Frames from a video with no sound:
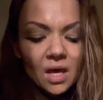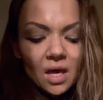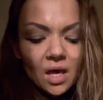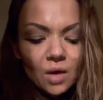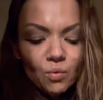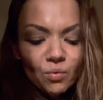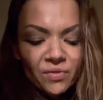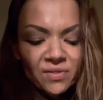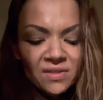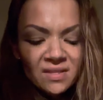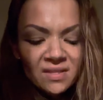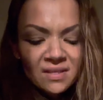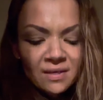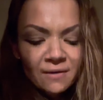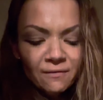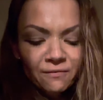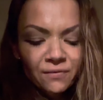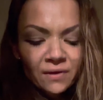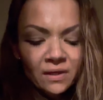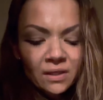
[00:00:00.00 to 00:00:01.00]
with
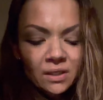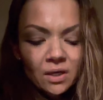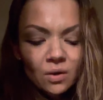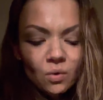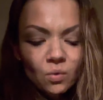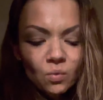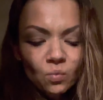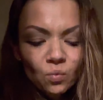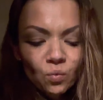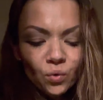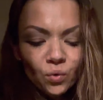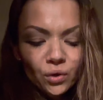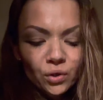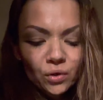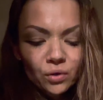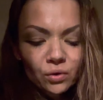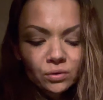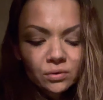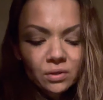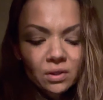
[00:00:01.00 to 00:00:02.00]
different
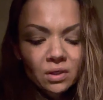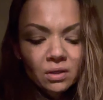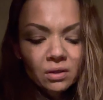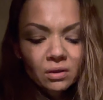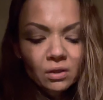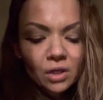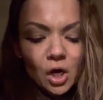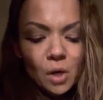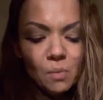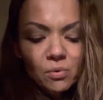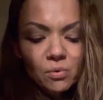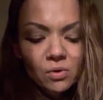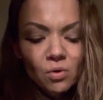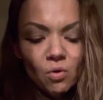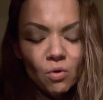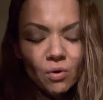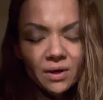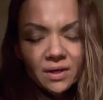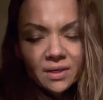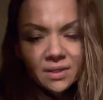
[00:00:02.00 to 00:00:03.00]
world global
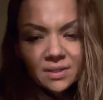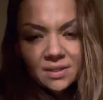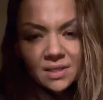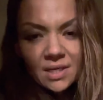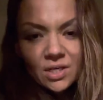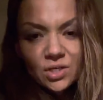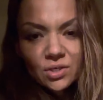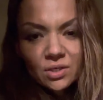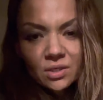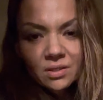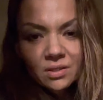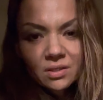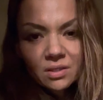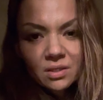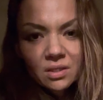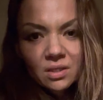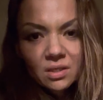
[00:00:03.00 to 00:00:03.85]
organizations